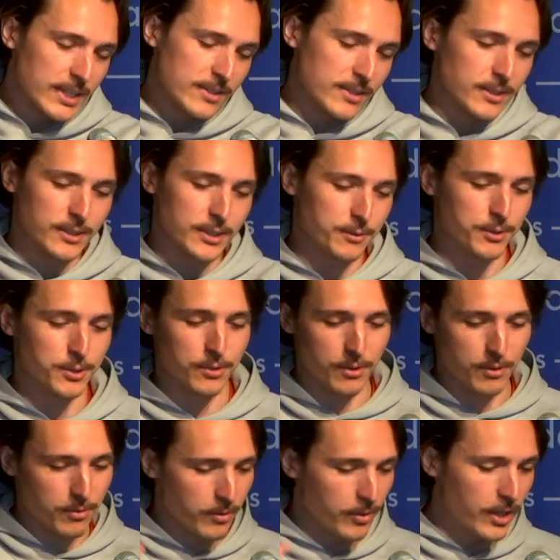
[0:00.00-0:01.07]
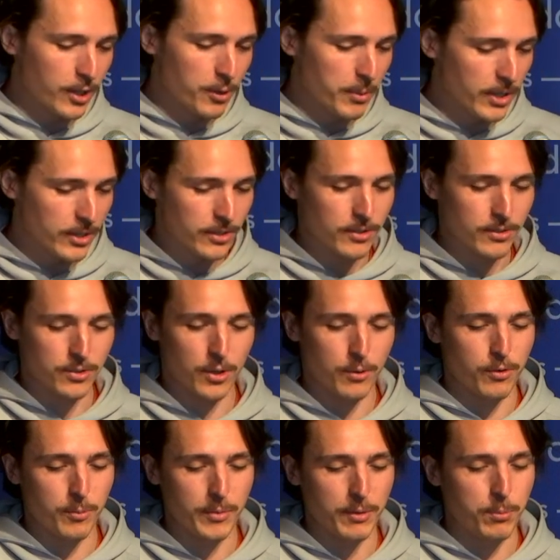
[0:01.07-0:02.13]
So if you think about it sort of
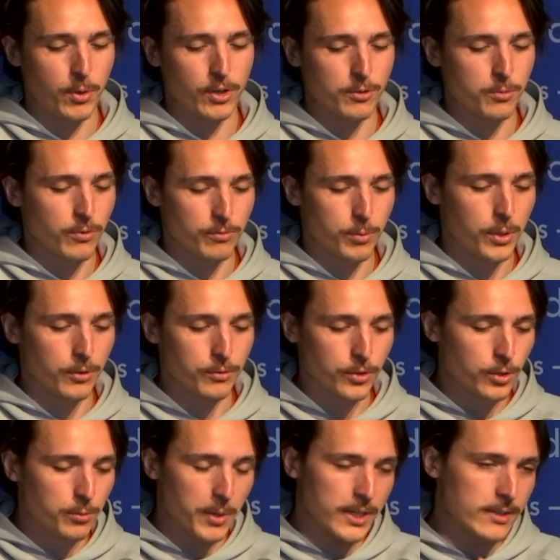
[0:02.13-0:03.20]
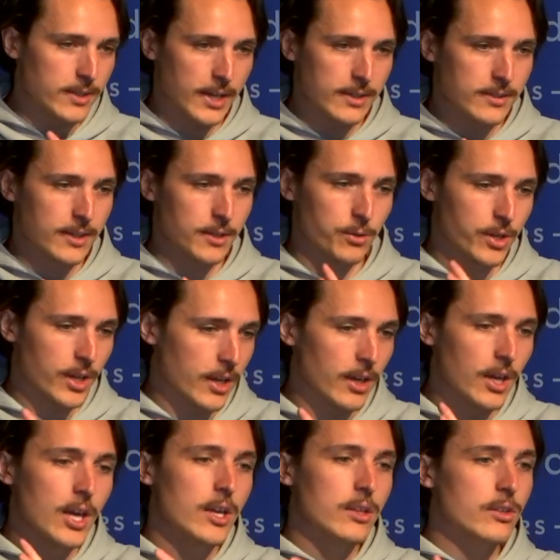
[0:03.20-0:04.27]
from that point of view, it makes sense that, okay,
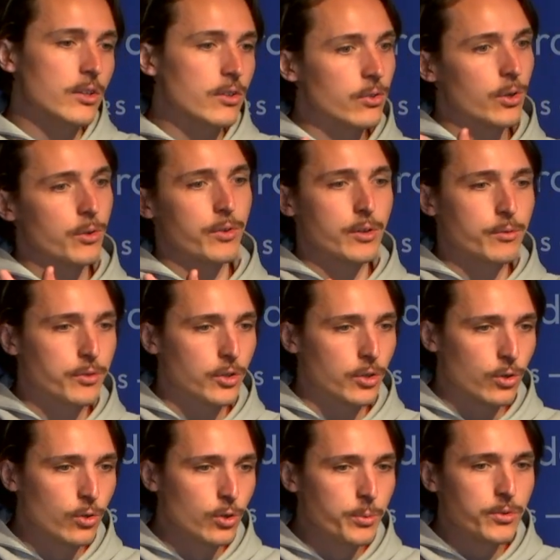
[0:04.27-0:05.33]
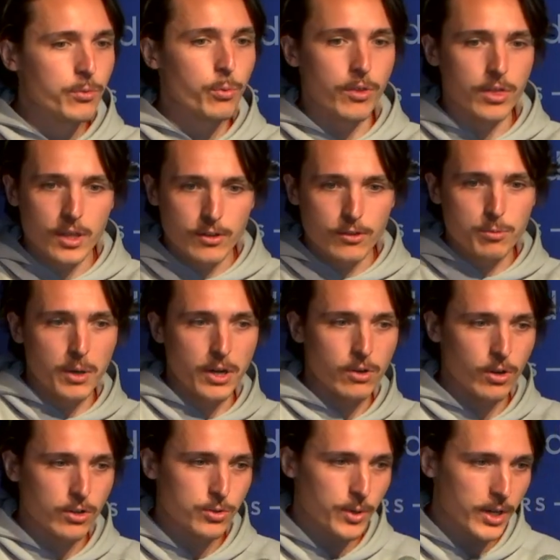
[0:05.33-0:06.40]
these sort of infinite loops within smart
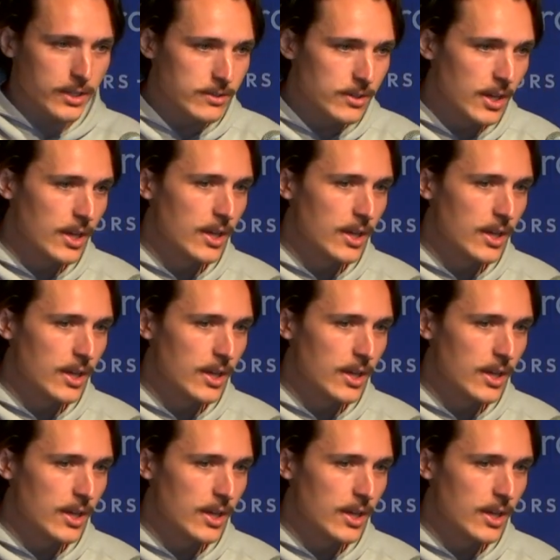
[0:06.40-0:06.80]
contracts,